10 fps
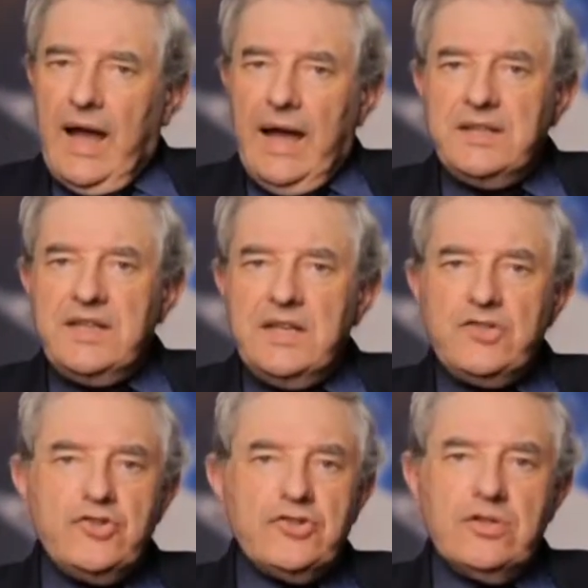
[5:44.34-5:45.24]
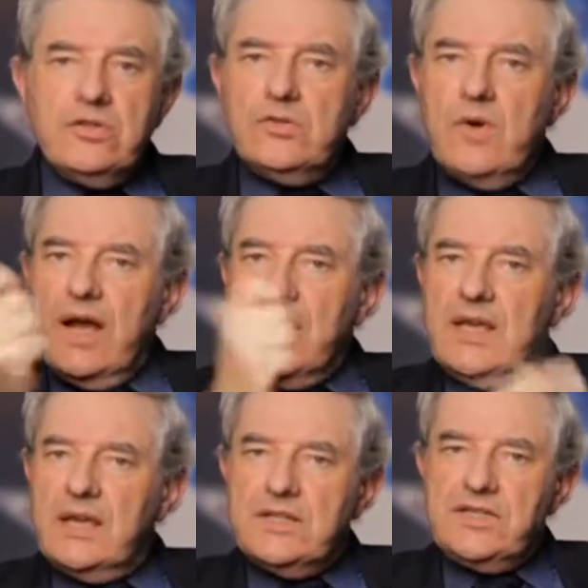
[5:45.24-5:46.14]
and he drew a
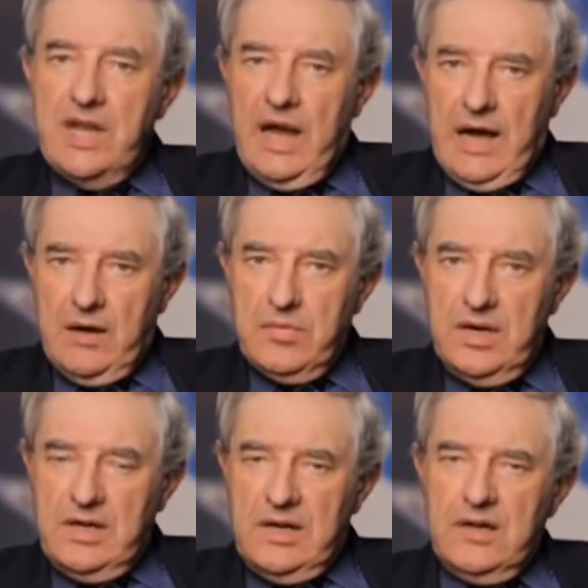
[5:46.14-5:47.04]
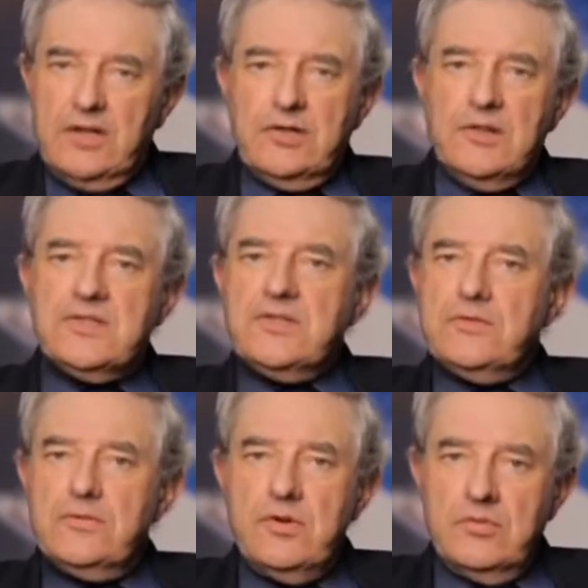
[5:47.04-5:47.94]
hijab across
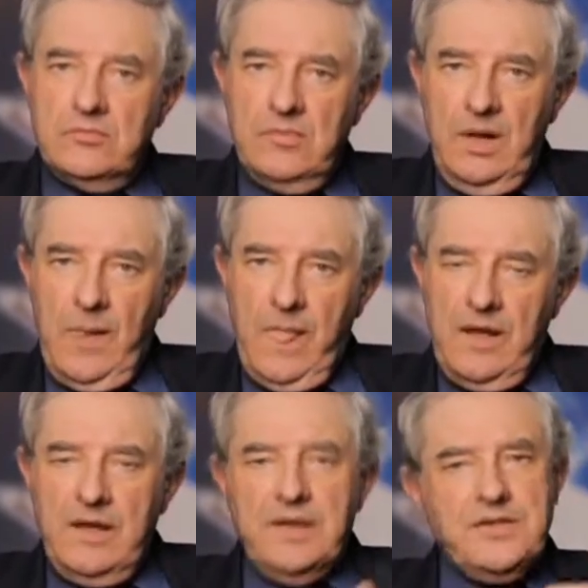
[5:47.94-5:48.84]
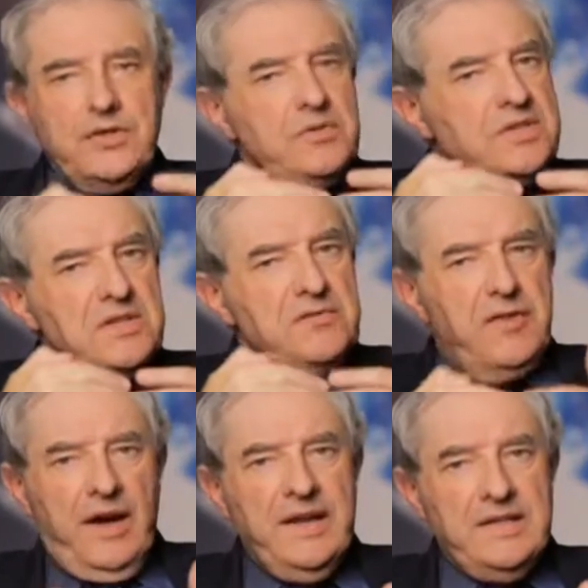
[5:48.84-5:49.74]
the room to
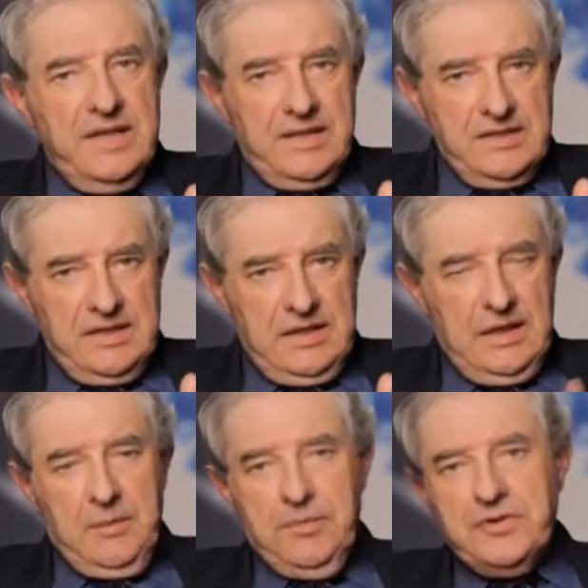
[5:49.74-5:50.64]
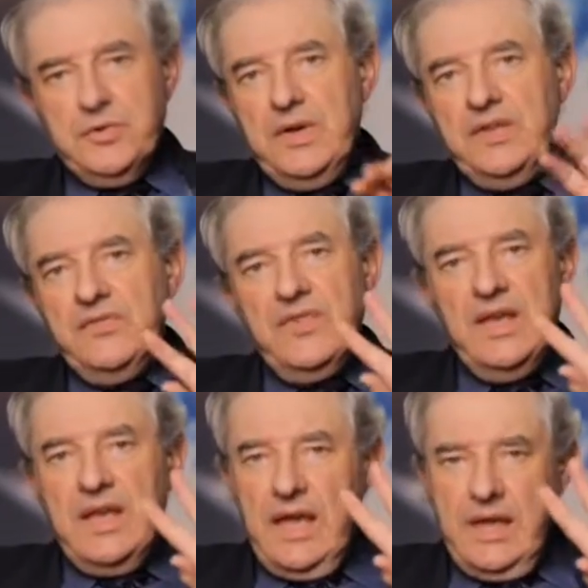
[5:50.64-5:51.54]
divide it between
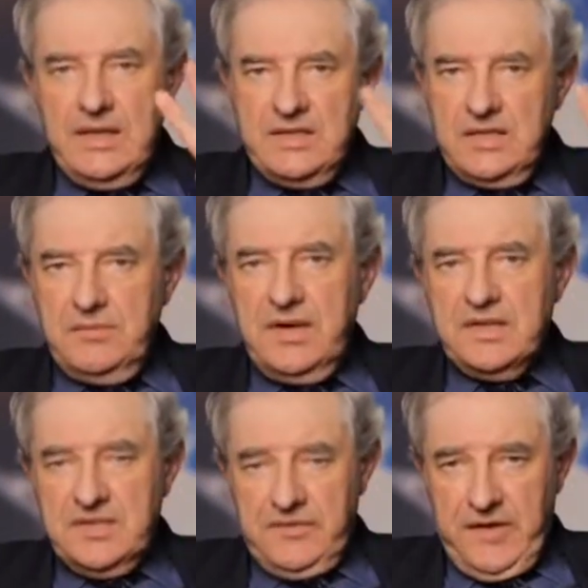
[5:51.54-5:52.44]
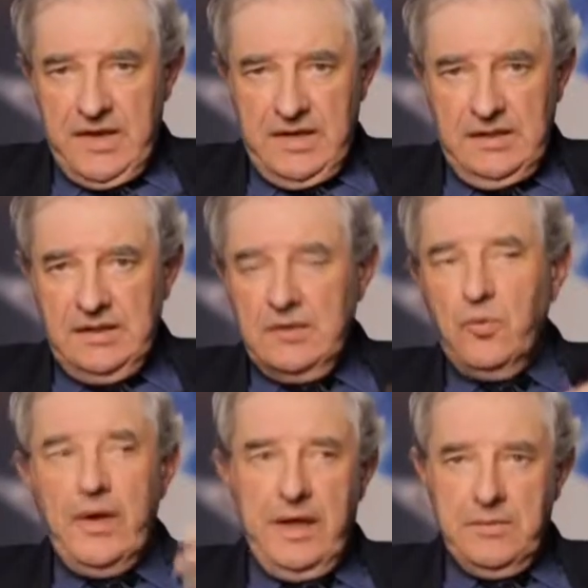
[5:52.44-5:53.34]
the intimate sphere,
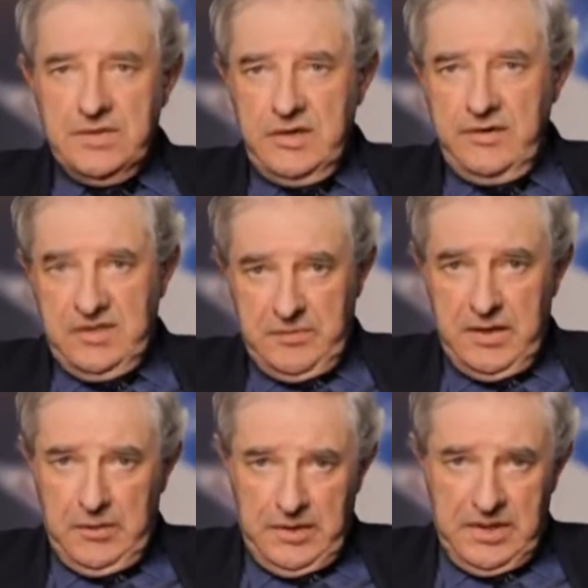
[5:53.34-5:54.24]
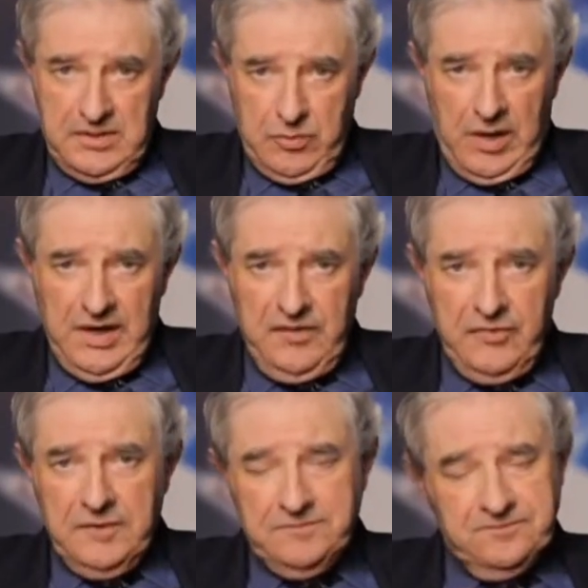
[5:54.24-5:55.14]
where he was going to be with his wife,